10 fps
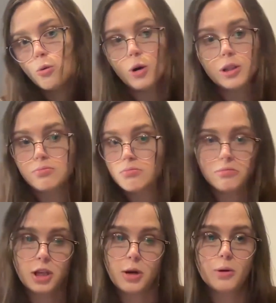
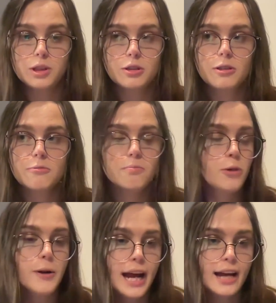What's your
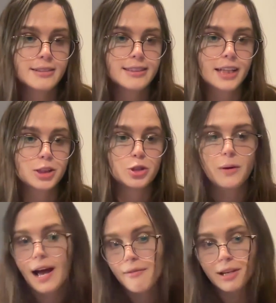pronouns? Like, do you
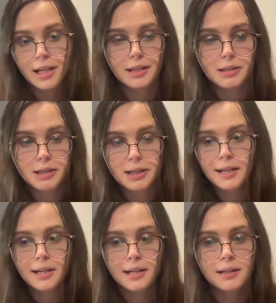have any
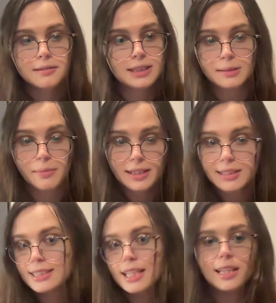
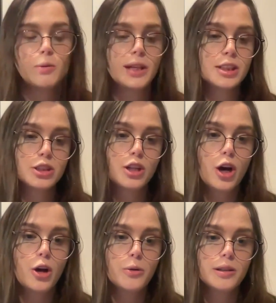disabilities, anything we need to
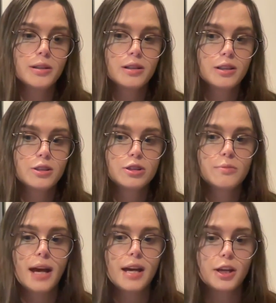know to
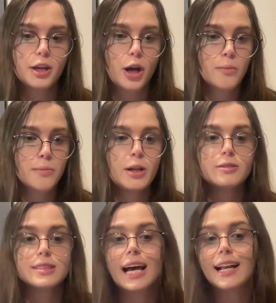make, being on
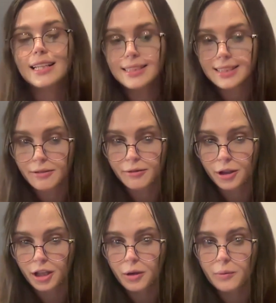set easier for
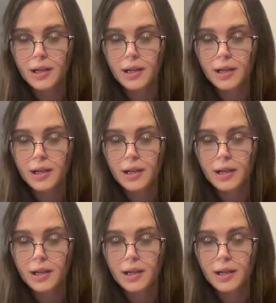you?